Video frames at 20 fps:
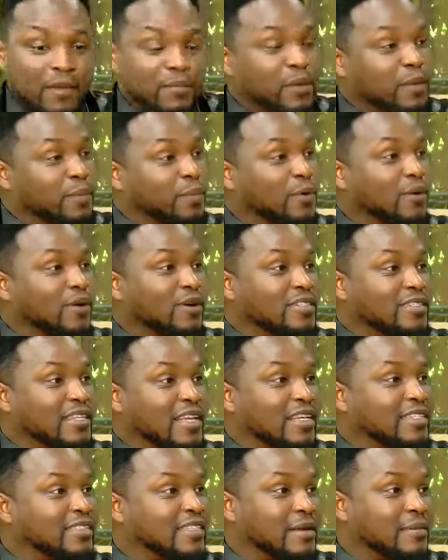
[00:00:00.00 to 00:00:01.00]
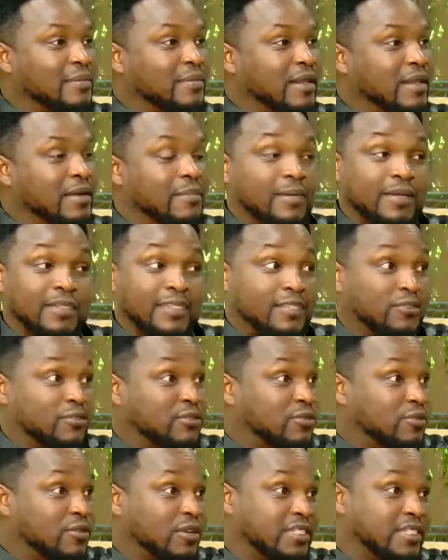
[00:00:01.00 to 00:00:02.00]
People are saying Tembele, but they don't
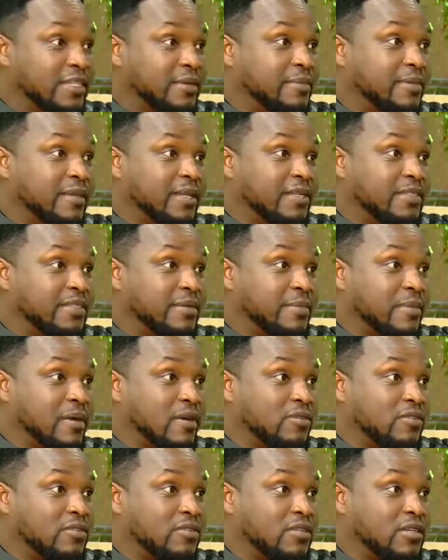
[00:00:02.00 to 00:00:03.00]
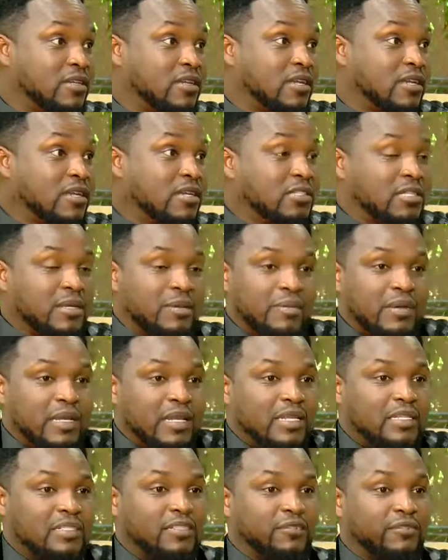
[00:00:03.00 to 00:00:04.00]
know what Tembele is about. Tembele
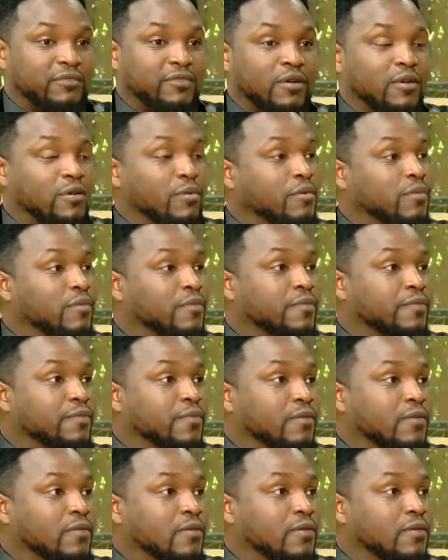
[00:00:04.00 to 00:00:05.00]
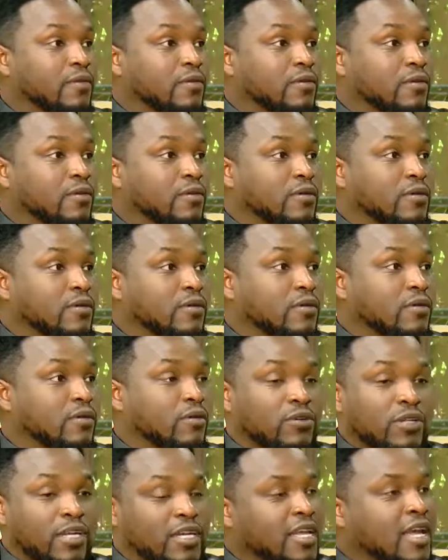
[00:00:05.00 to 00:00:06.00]
is a film
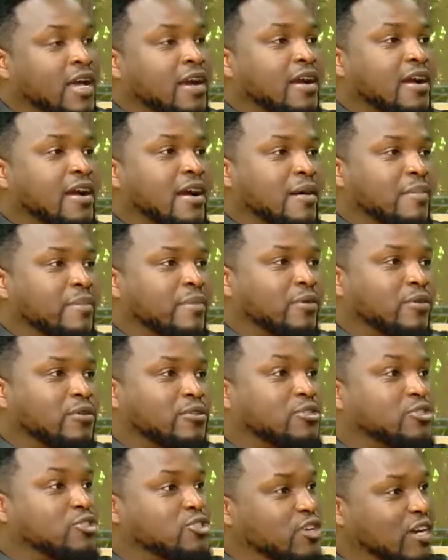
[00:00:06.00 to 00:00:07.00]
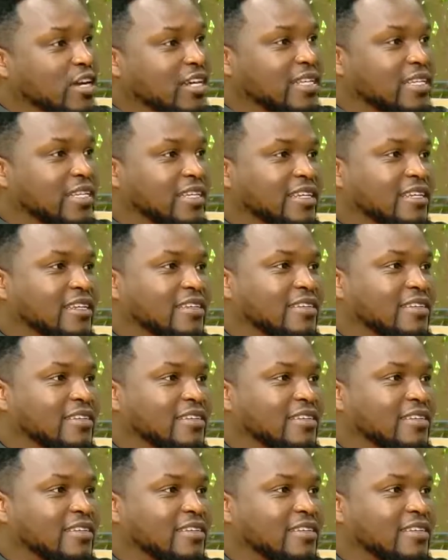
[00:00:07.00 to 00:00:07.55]
on a young couple struggling,